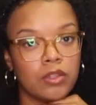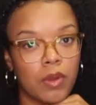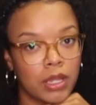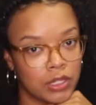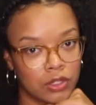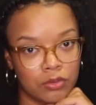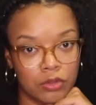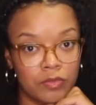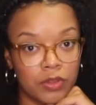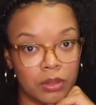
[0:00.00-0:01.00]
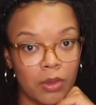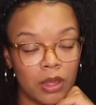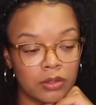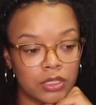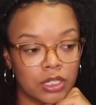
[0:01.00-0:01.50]
you walk into a room full of
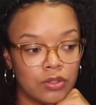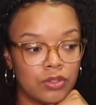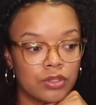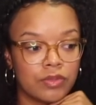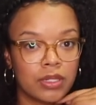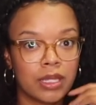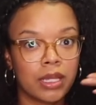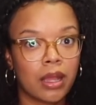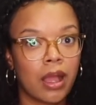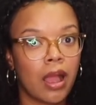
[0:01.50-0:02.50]
models and you just feel like